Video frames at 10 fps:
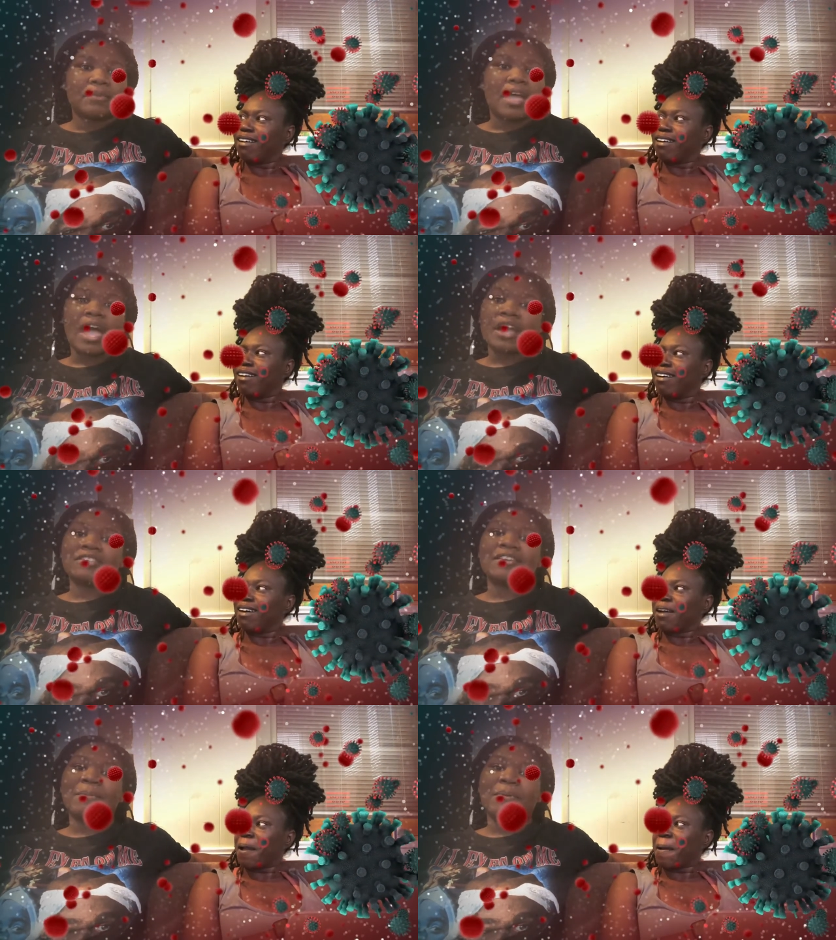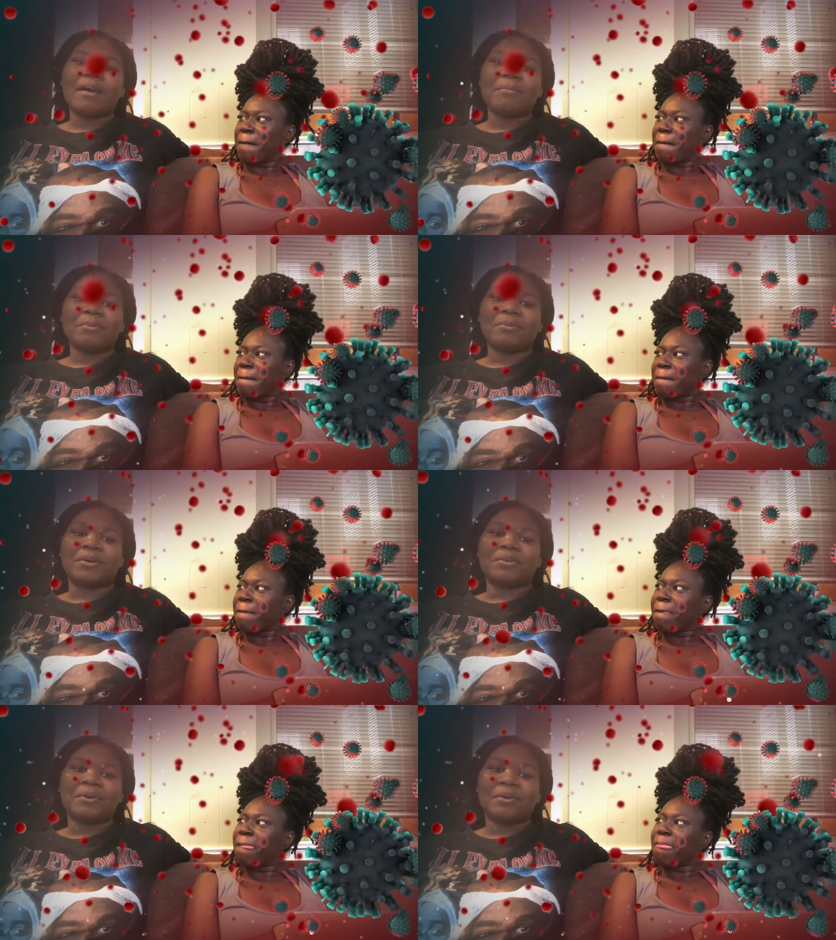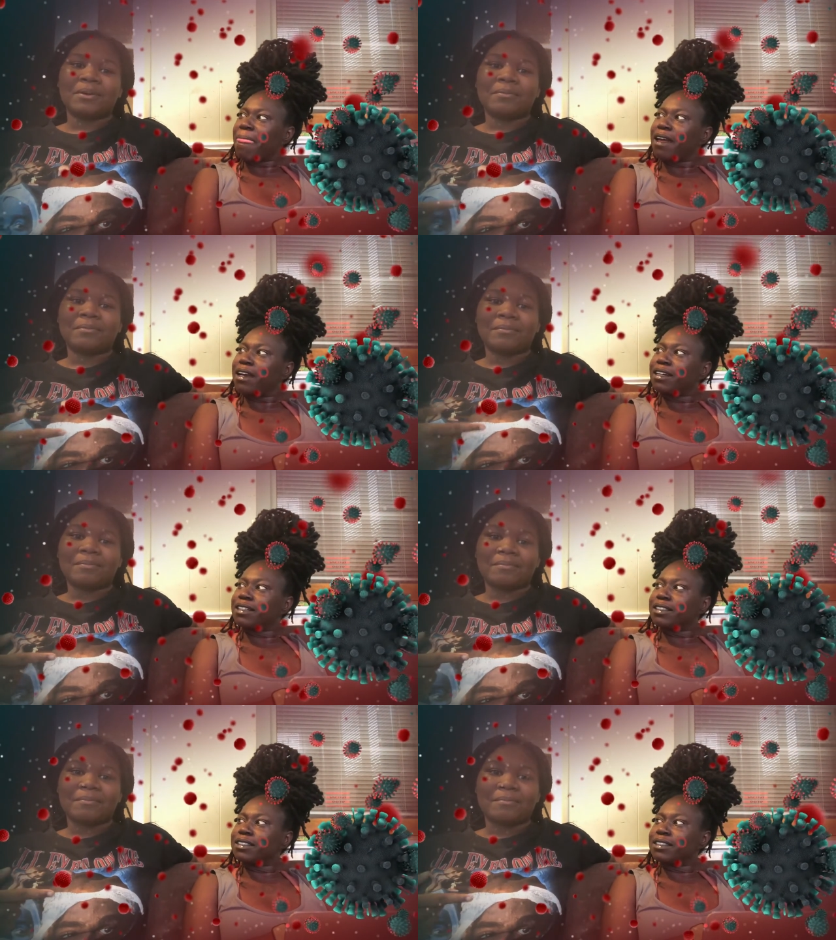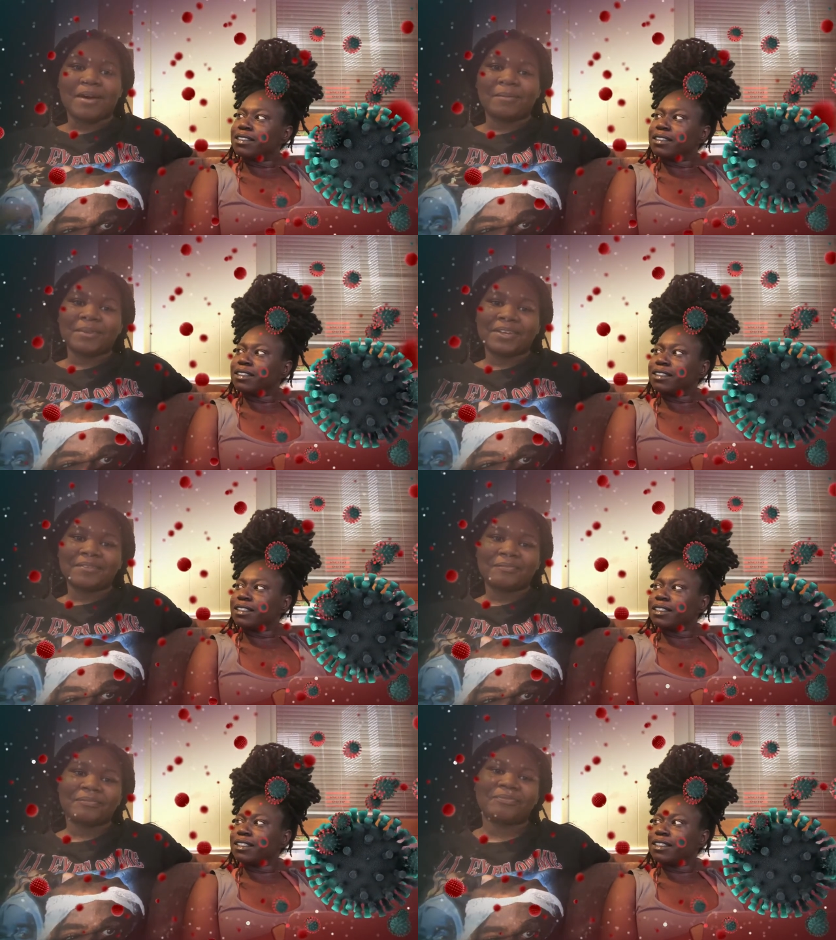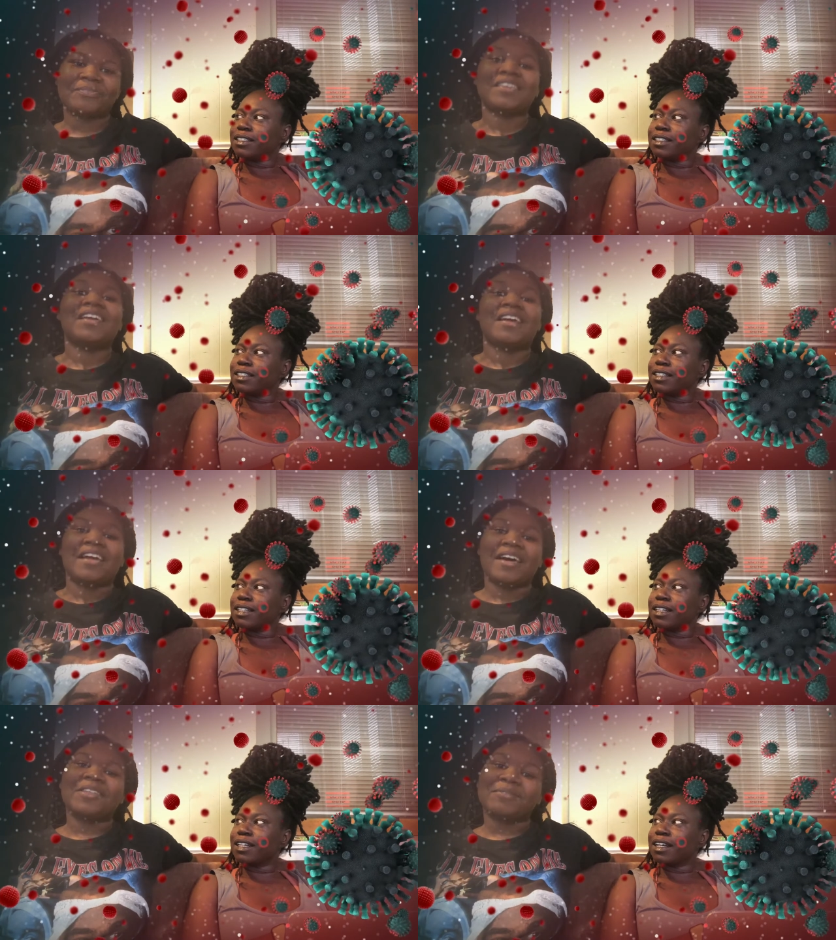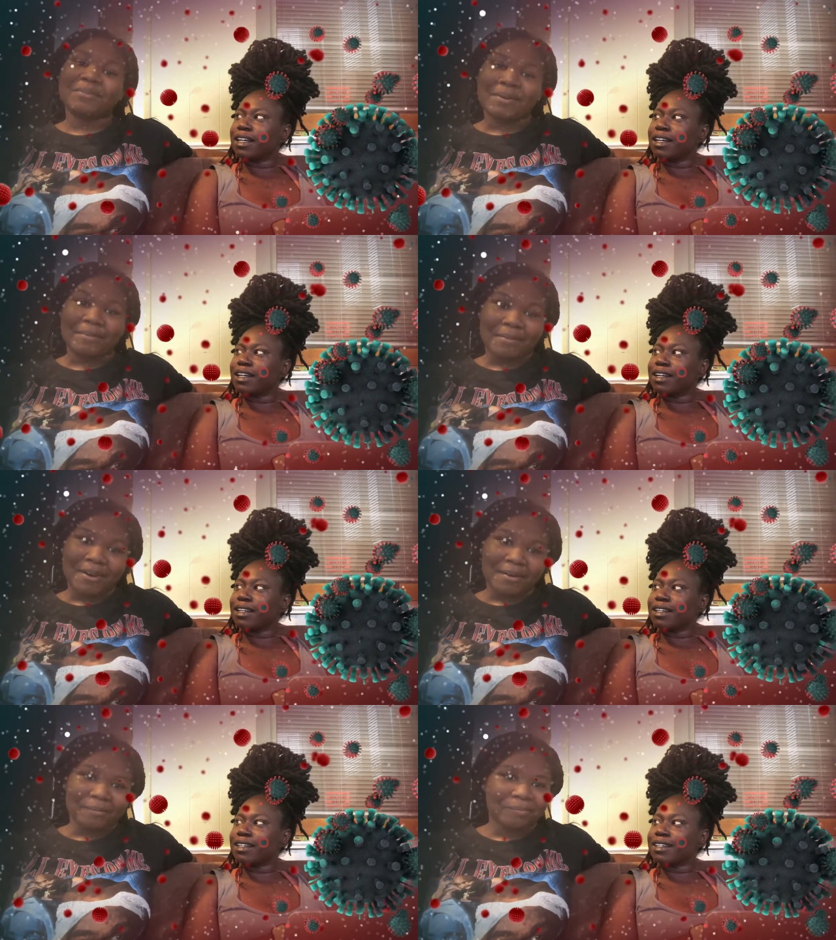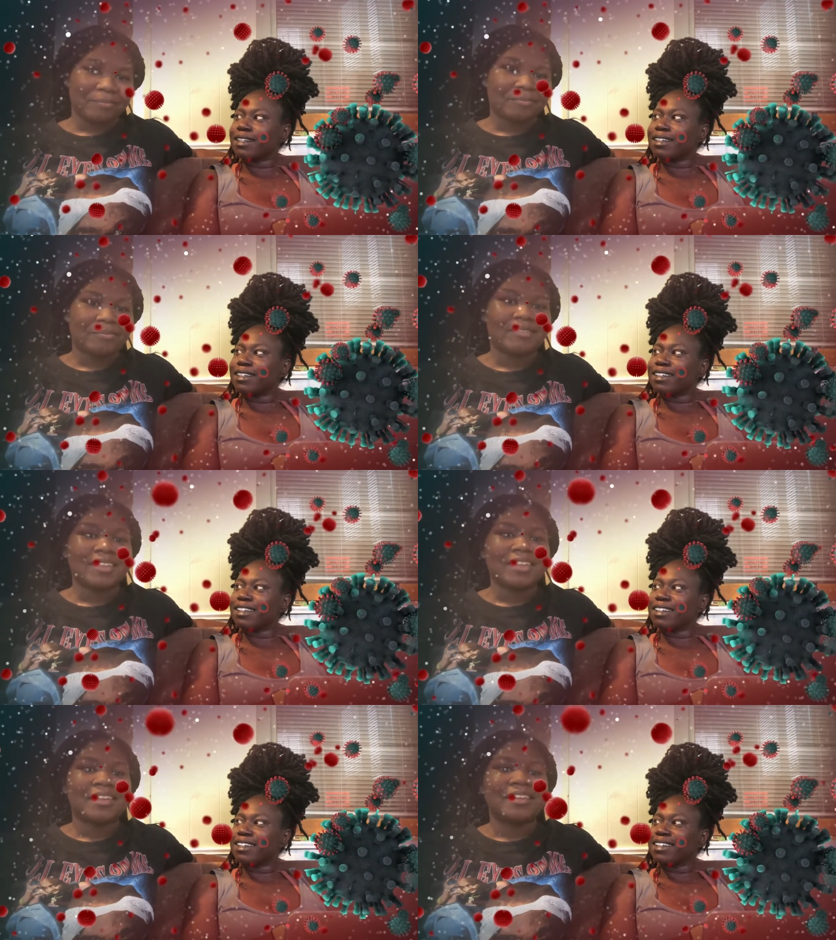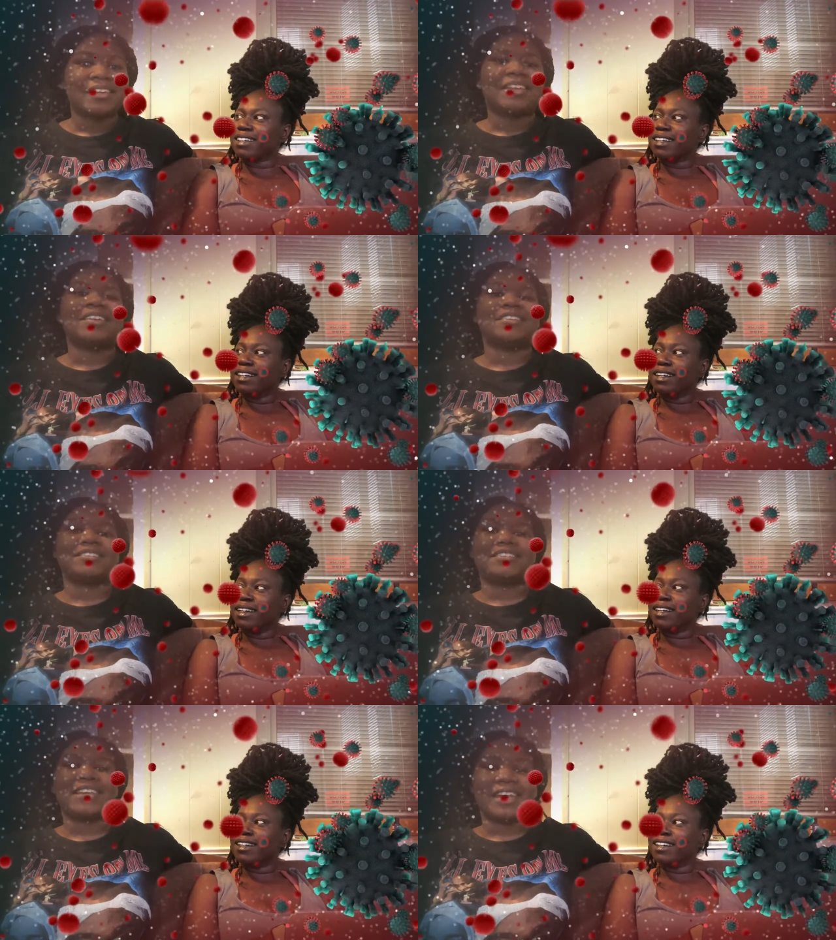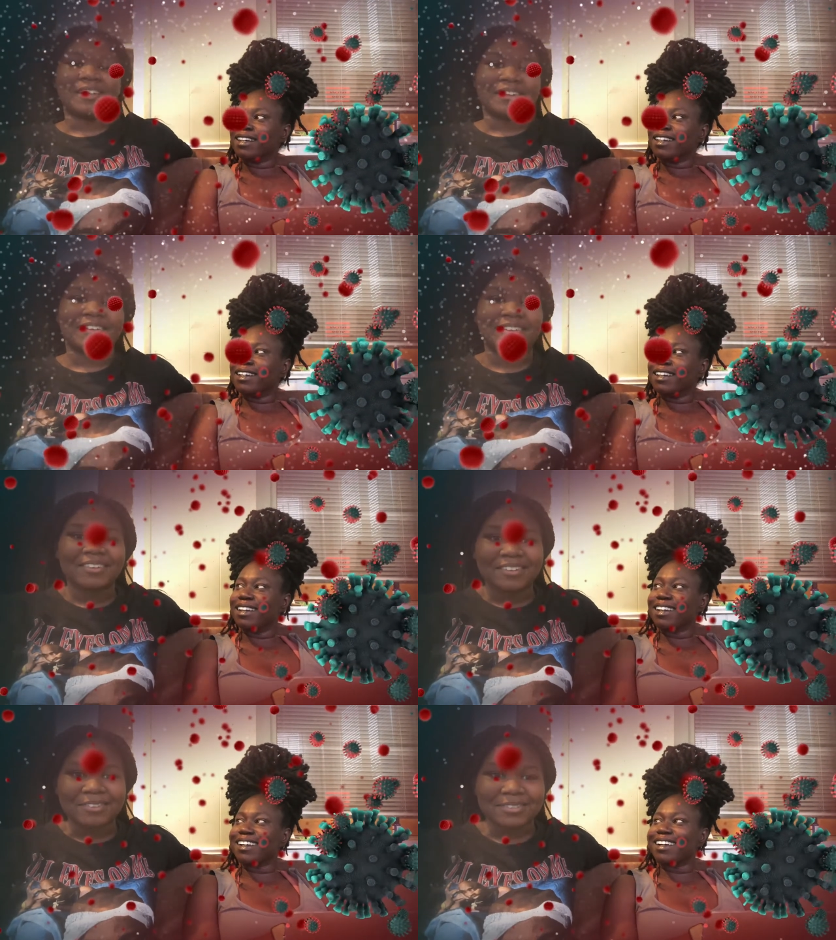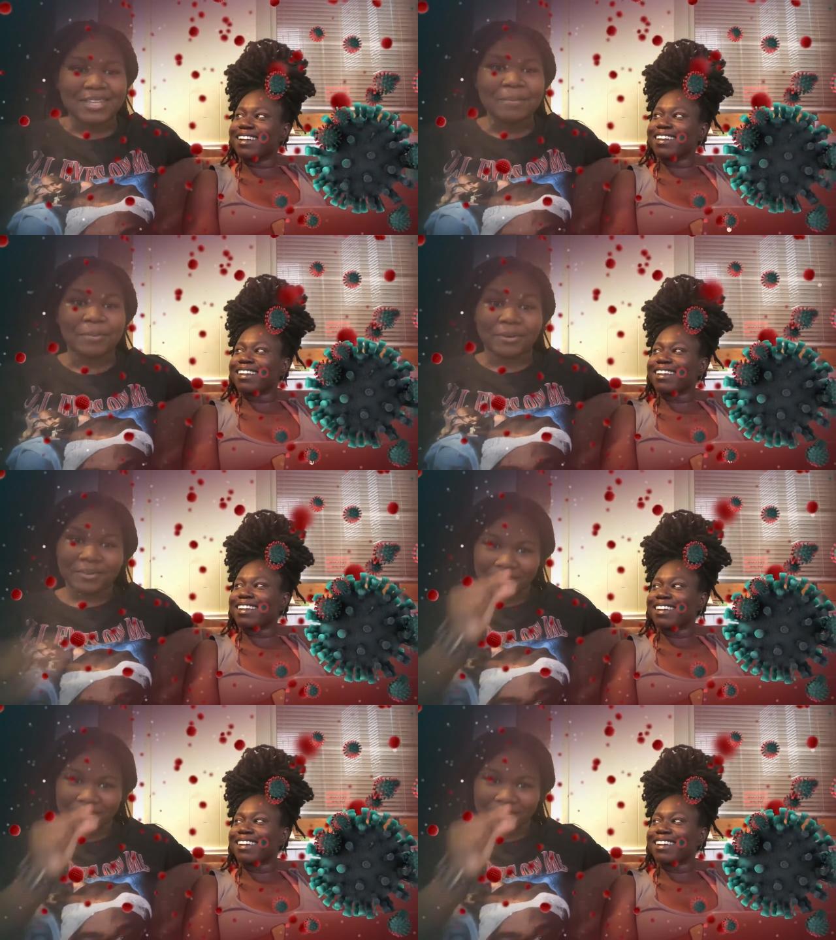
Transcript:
Speaker 1: Actually, I probably will, knowing mommy. I was with my mom. She got a little temper.